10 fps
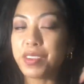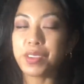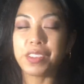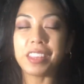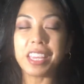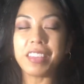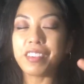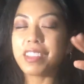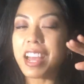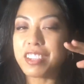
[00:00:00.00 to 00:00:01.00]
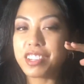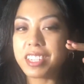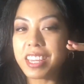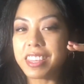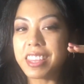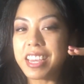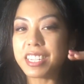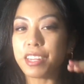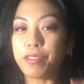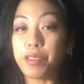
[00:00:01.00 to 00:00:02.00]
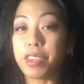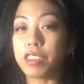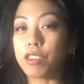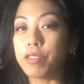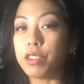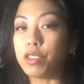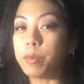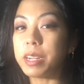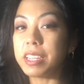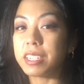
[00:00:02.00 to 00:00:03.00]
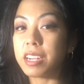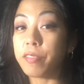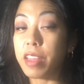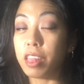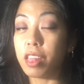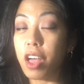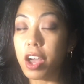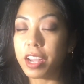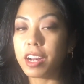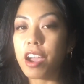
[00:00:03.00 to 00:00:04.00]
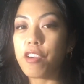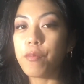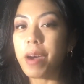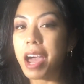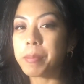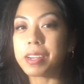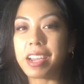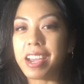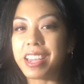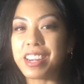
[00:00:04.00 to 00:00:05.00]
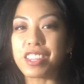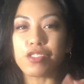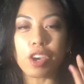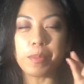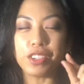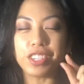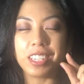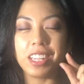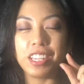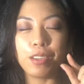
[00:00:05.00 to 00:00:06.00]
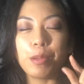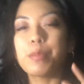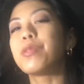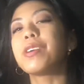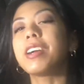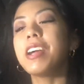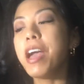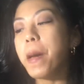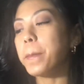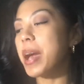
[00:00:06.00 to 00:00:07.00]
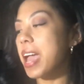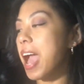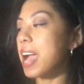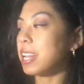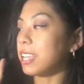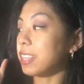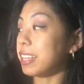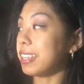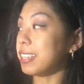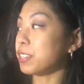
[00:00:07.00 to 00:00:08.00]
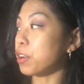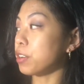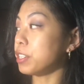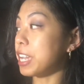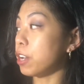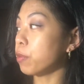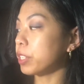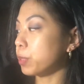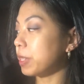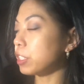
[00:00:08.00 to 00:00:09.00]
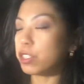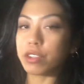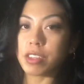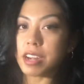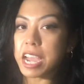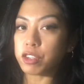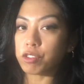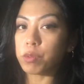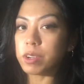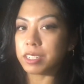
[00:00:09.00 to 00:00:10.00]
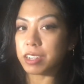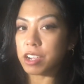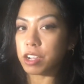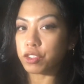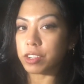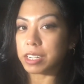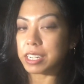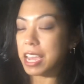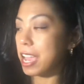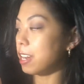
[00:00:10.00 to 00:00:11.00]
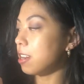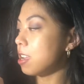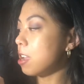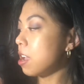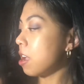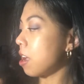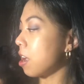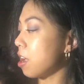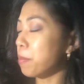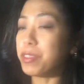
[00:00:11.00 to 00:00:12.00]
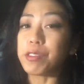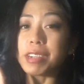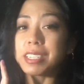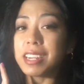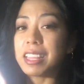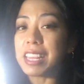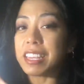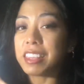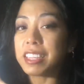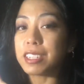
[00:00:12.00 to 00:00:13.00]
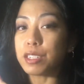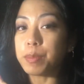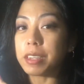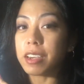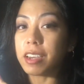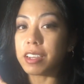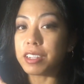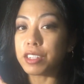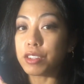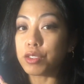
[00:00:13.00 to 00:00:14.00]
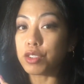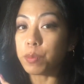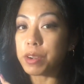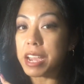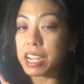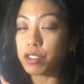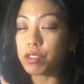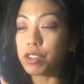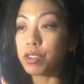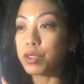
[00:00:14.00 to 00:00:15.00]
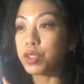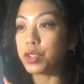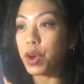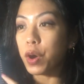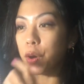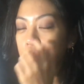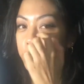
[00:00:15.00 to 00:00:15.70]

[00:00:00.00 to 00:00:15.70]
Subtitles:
can leave your lashes like this if you think they're voluminous enough and long enough, but I'm gonna heighten the drama just a little bit more by adding these Ardell wispies. They're the natural ones in 110. The reason I like these is because they're super natural, so